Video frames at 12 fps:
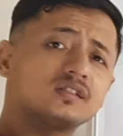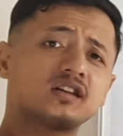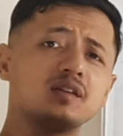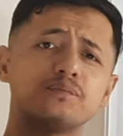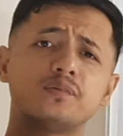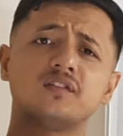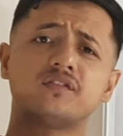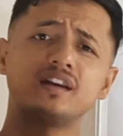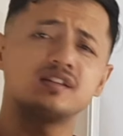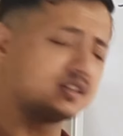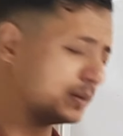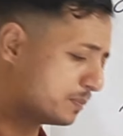a
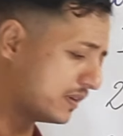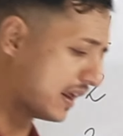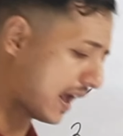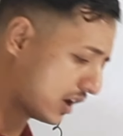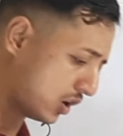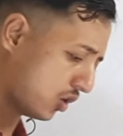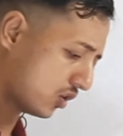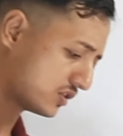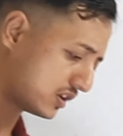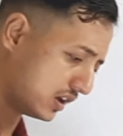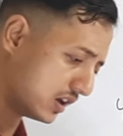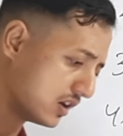very simple
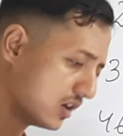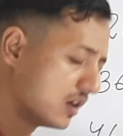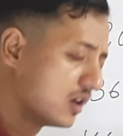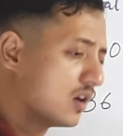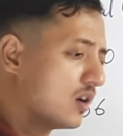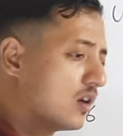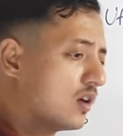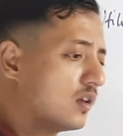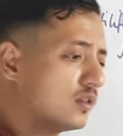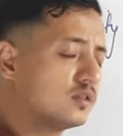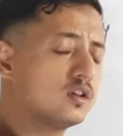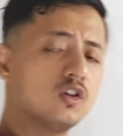analogy
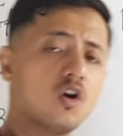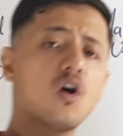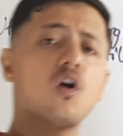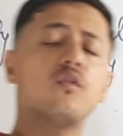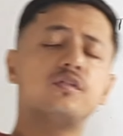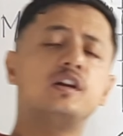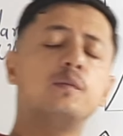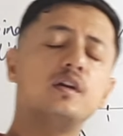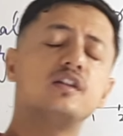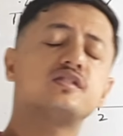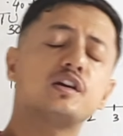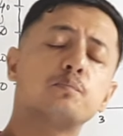the law of
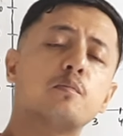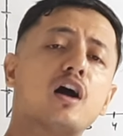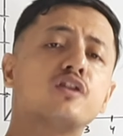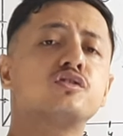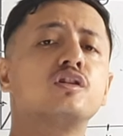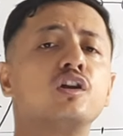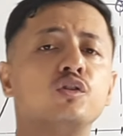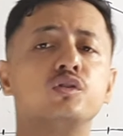diminishing marginal